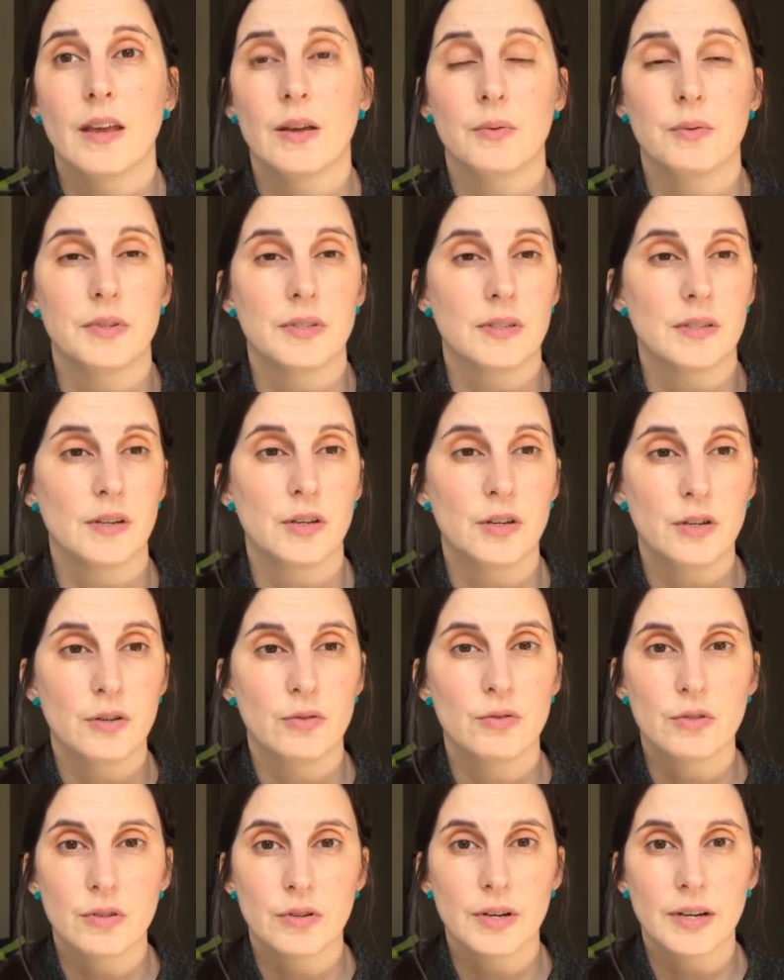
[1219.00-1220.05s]
it was a
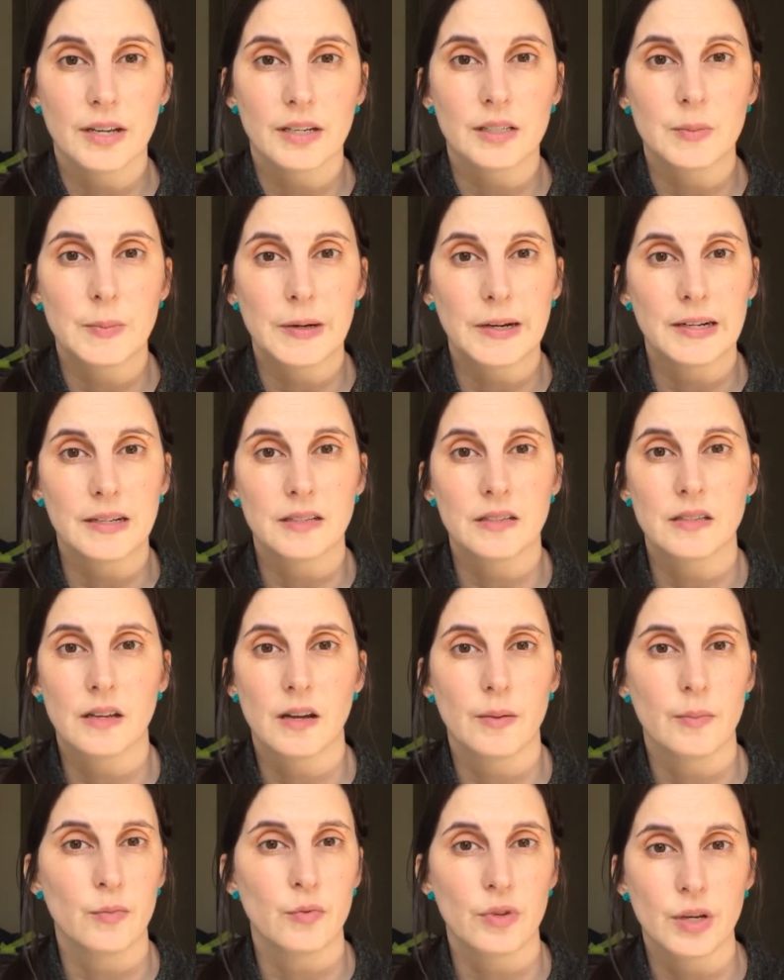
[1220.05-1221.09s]
huge learning experience
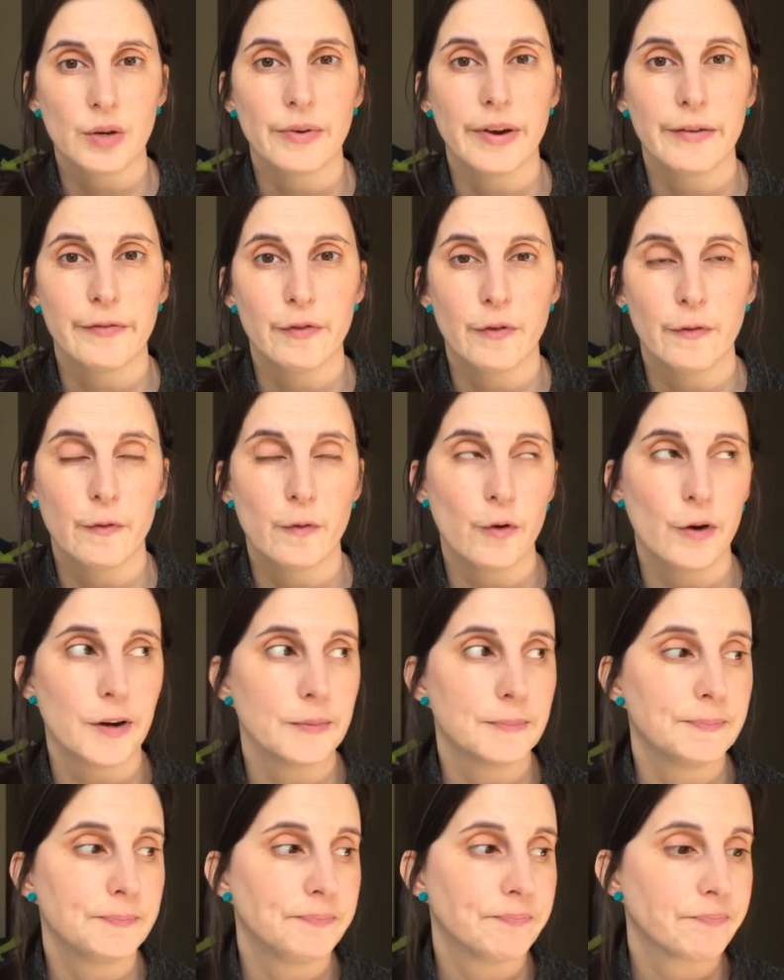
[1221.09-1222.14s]
that I'm really grateful
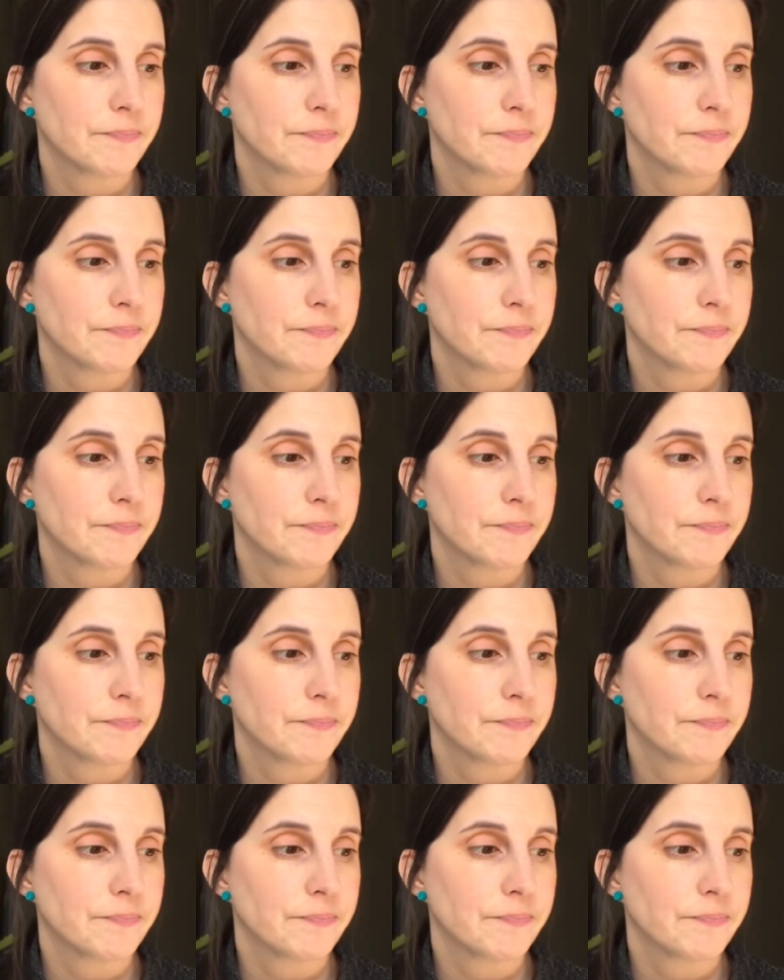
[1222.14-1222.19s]
for.